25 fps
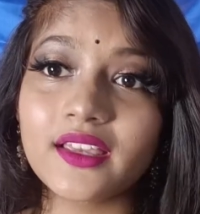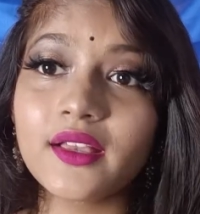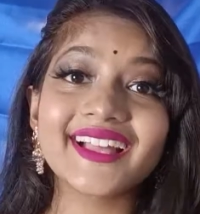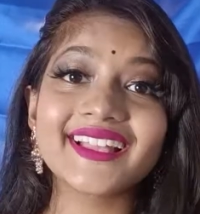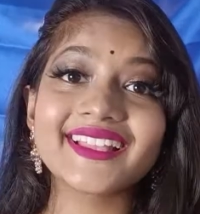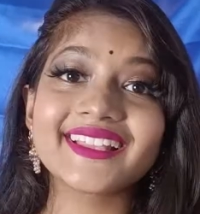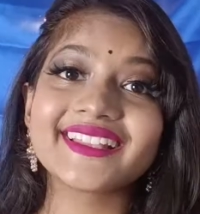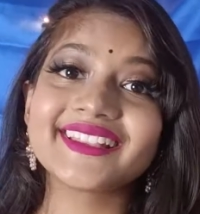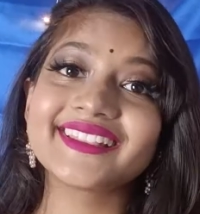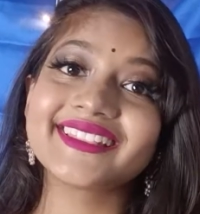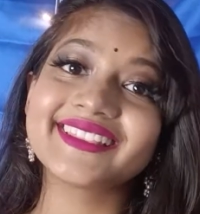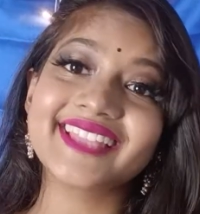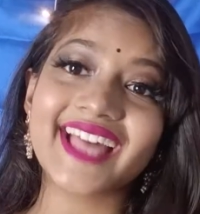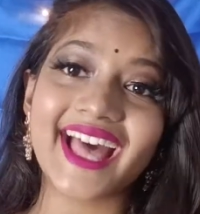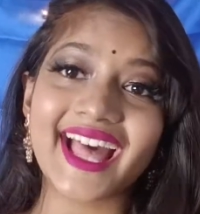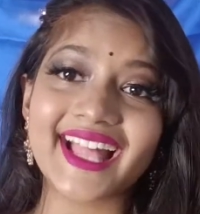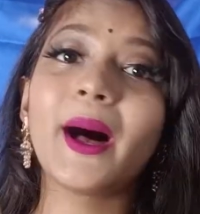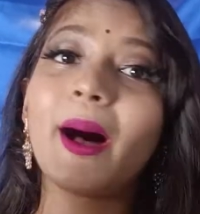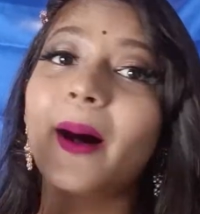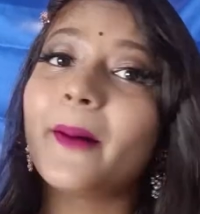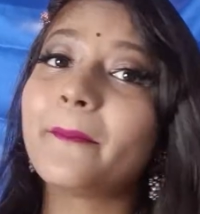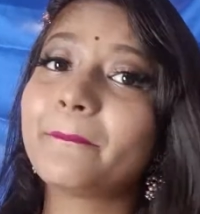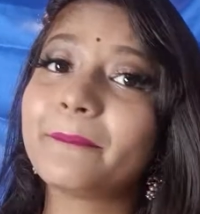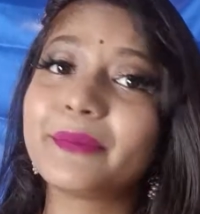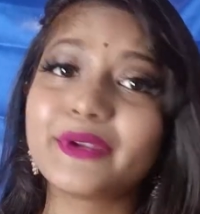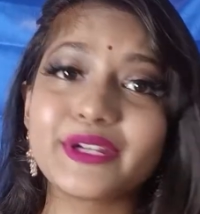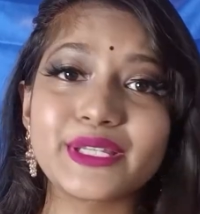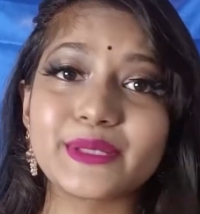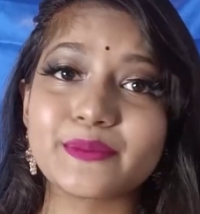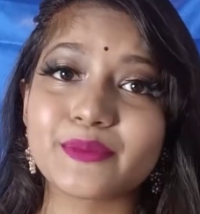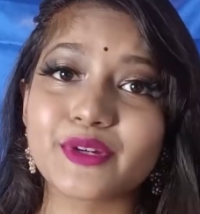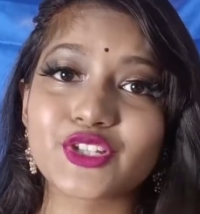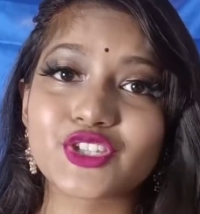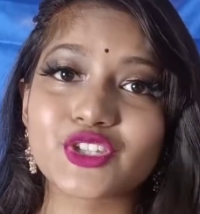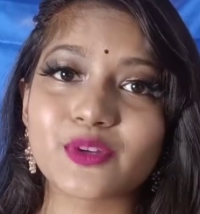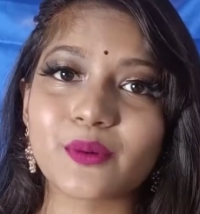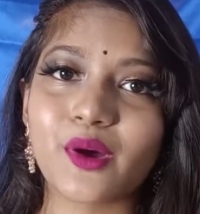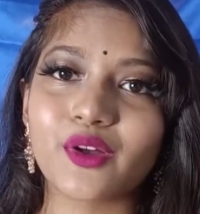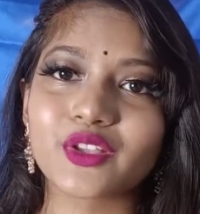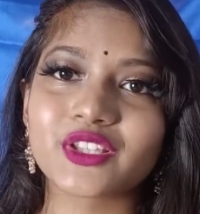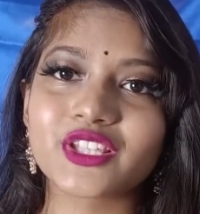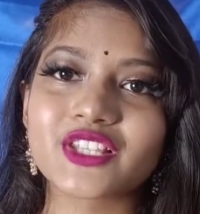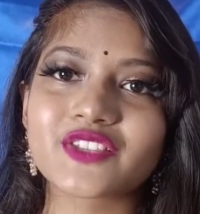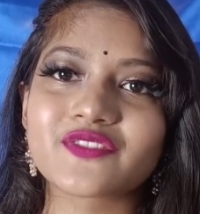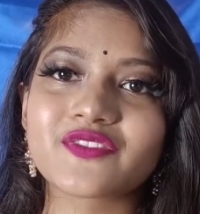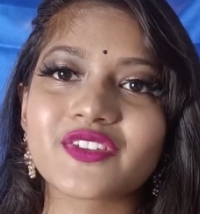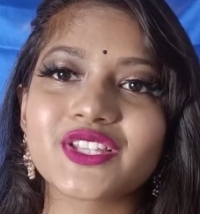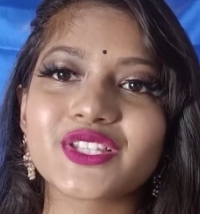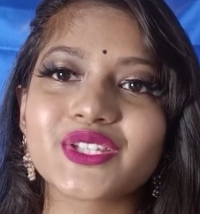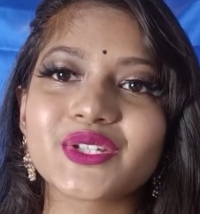That's pretty much about this
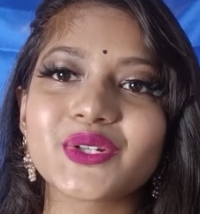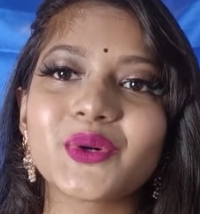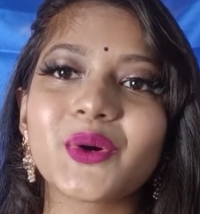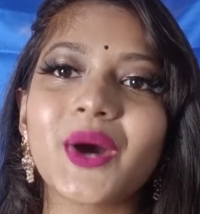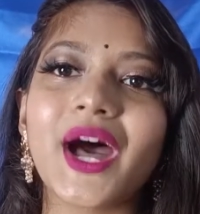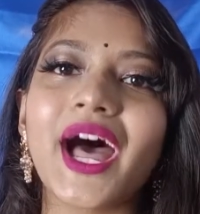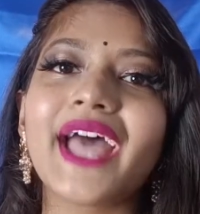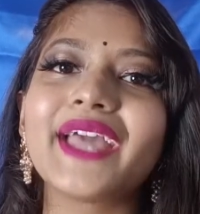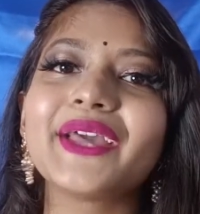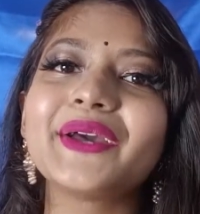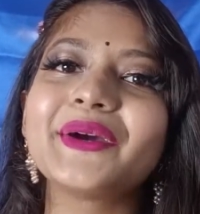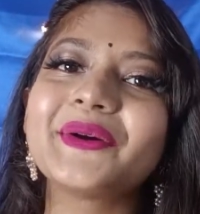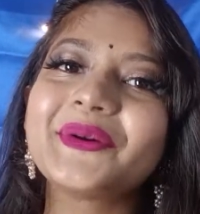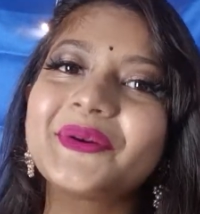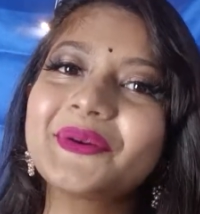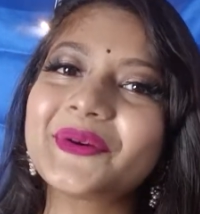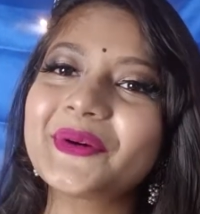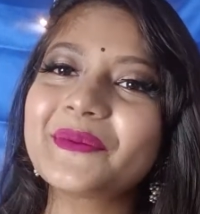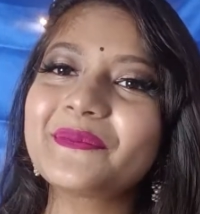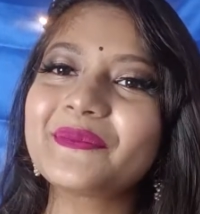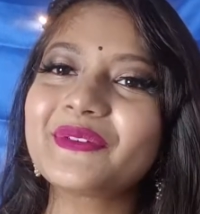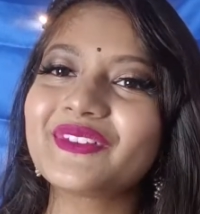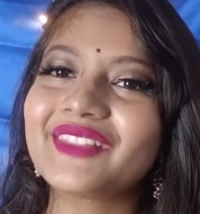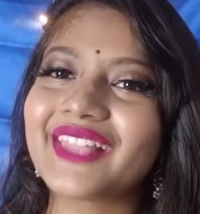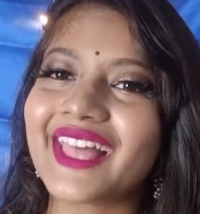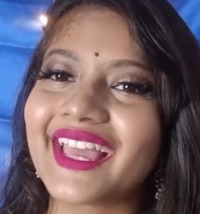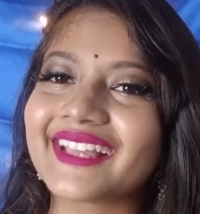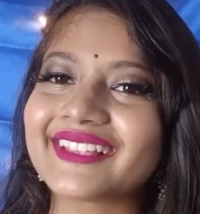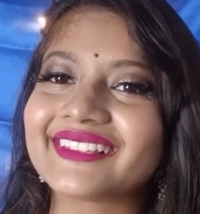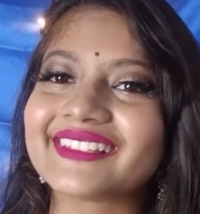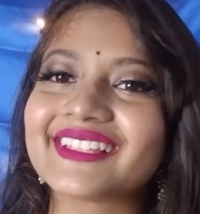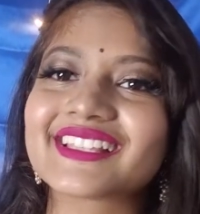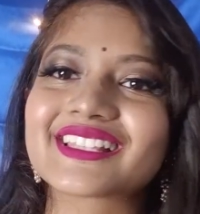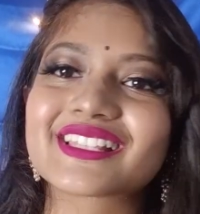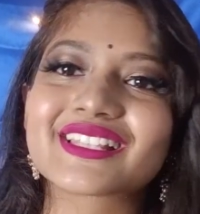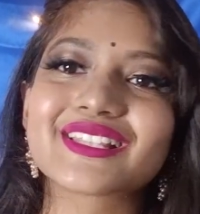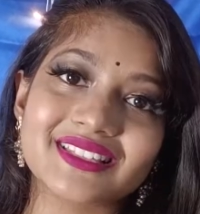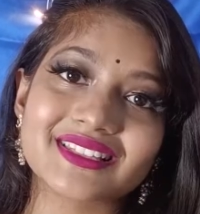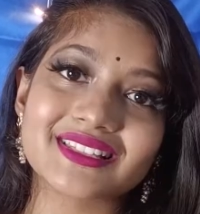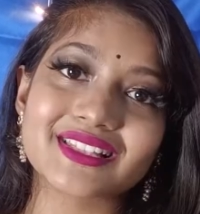video. I hope you like this look.